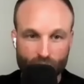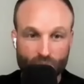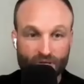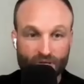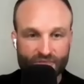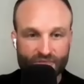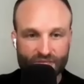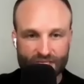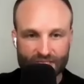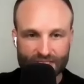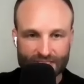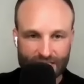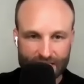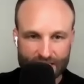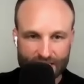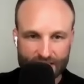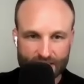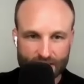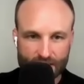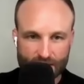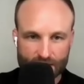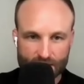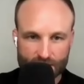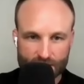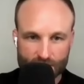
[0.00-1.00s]
but the
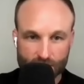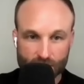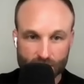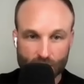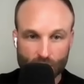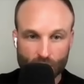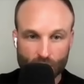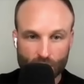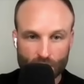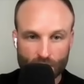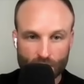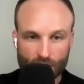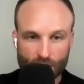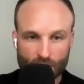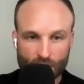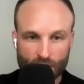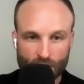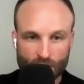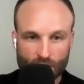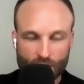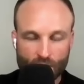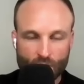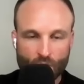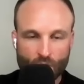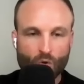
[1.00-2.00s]
intensity is lower?
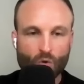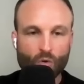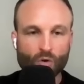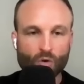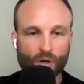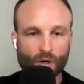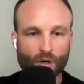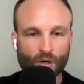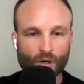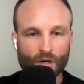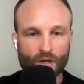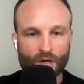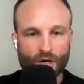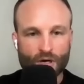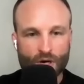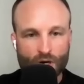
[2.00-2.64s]
Or